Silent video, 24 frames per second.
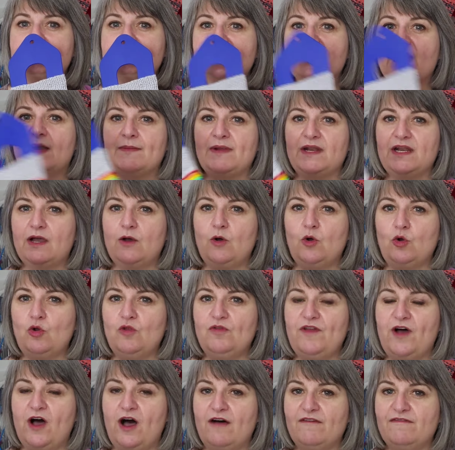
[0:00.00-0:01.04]
I'm going to
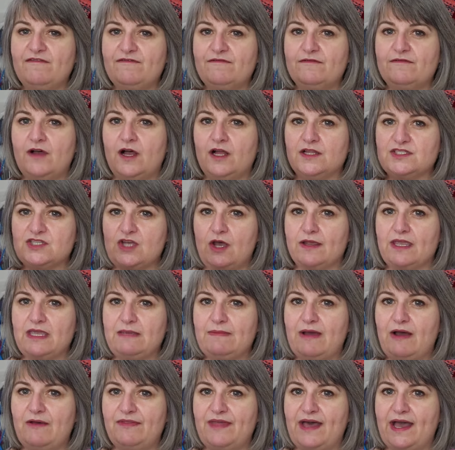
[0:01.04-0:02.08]
hold off on talking
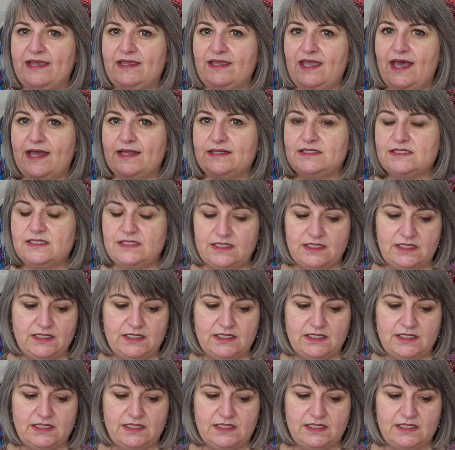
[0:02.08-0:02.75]
about that yet